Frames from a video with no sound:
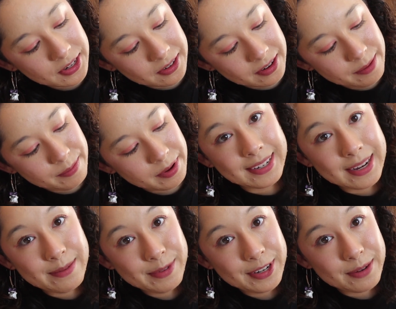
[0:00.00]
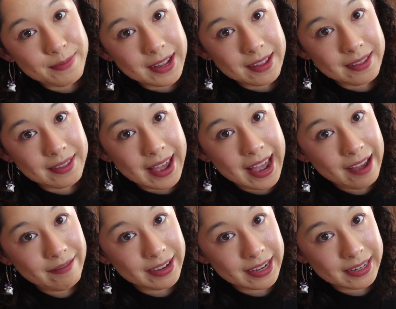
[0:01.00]
syrup seems to be the
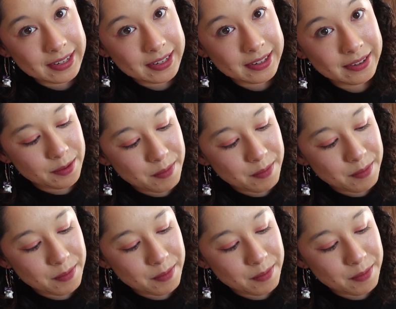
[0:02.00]
heaviest, the